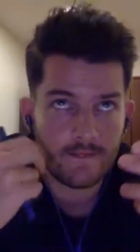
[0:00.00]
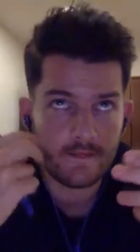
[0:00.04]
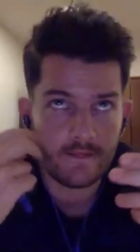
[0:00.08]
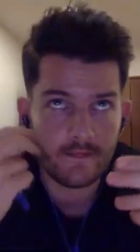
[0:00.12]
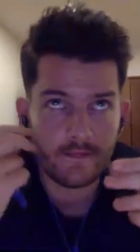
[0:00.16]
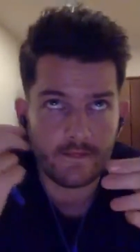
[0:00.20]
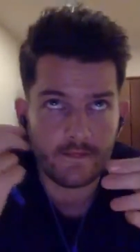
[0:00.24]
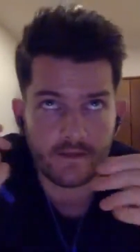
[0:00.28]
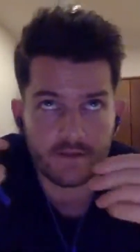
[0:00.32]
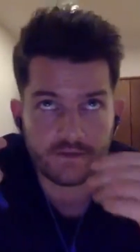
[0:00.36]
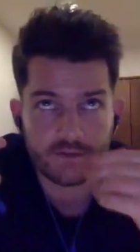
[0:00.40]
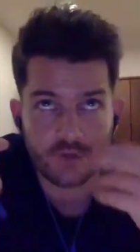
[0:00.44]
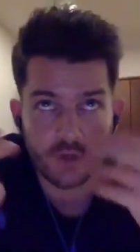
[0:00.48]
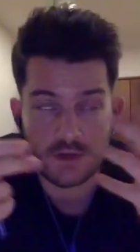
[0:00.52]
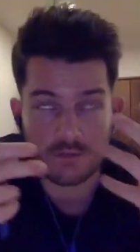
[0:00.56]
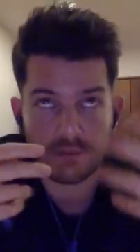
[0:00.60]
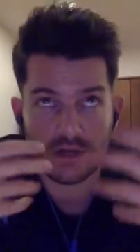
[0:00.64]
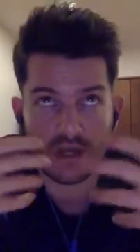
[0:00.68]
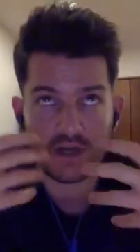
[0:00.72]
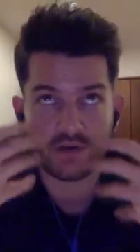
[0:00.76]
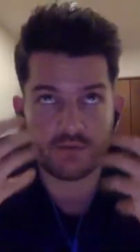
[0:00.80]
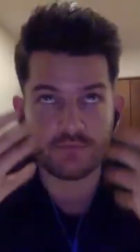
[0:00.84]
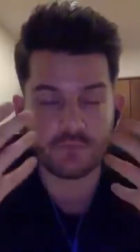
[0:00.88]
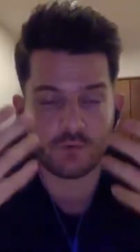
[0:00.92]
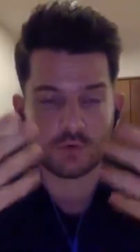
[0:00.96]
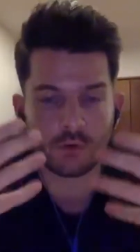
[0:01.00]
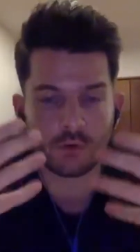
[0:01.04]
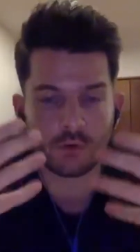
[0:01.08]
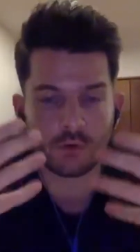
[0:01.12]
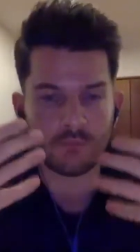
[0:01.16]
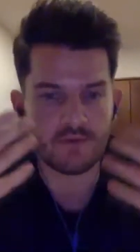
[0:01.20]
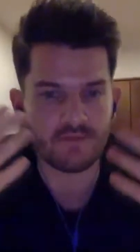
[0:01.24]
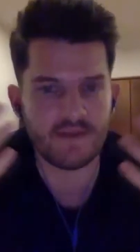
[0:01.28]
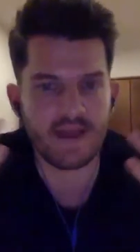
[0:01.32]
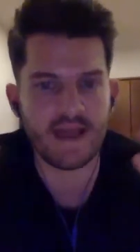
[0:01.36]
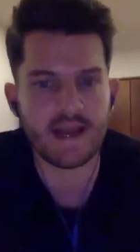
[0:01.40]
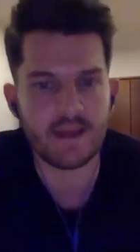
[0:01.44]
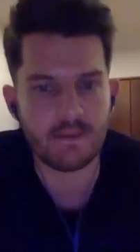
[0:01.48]
talk about a
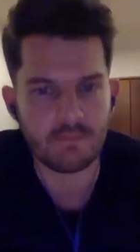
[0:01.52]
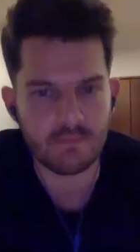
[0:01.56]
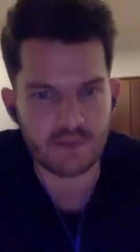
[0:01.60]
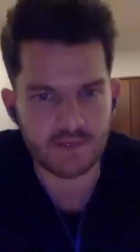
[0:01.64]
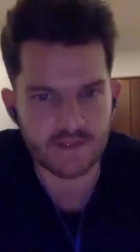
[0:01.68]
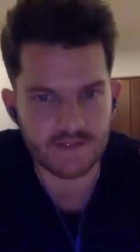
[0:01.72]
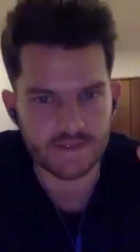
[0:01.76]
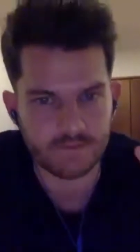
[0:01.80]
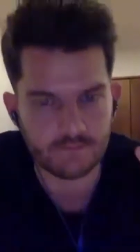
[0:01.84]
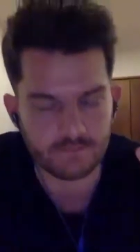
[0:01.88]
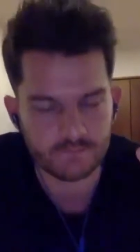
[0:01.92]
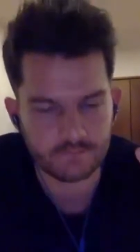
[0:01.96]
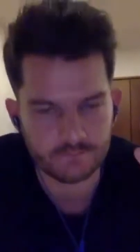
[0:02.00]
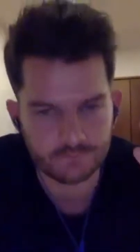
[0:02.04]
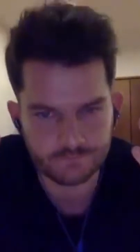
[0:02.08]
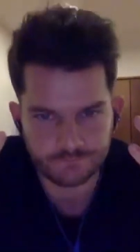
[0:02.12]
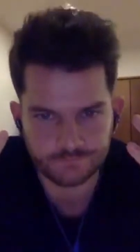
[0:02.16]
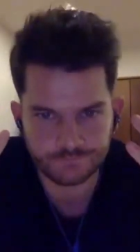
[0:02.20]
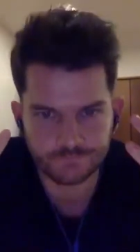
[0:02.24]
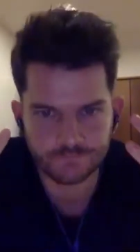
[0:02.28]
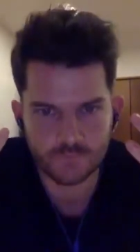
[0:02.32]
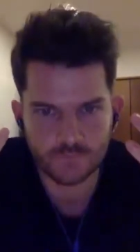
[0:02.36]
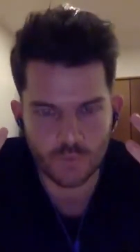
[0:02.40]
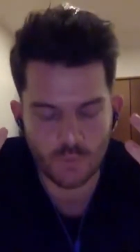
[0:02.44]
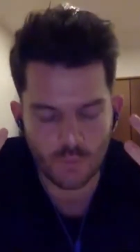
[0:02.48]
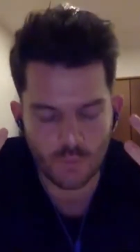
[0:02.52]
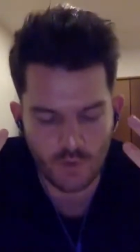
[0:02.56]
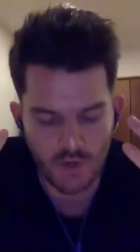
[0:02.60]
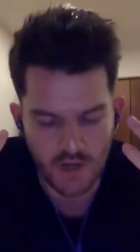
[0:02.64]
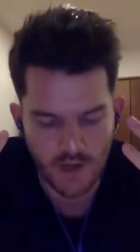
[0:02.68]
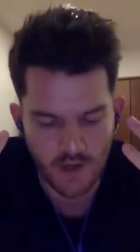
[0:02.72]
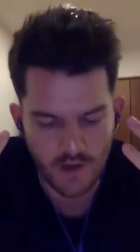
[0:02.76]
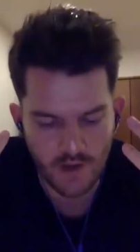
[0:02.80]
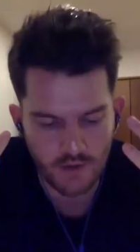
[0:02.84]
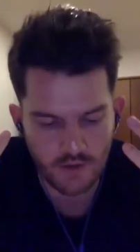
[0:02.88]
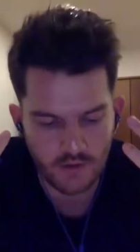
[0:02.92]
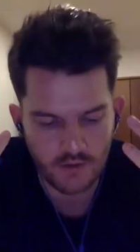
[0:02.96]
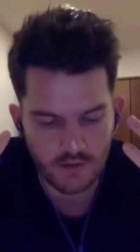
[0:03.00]
form of animism
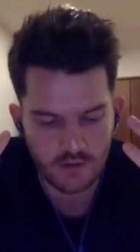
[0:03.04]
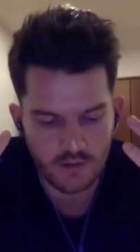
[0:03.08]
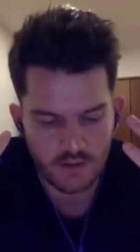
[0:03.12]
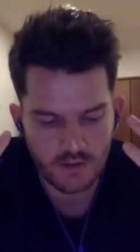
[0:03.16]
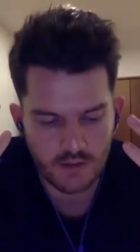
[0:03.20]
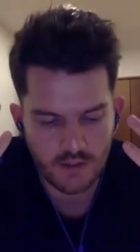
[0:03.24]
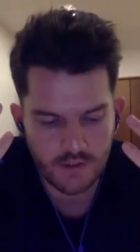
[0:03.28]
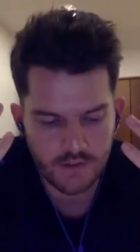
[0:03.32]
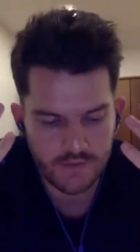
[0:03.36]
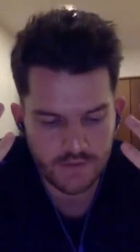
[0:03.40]
where,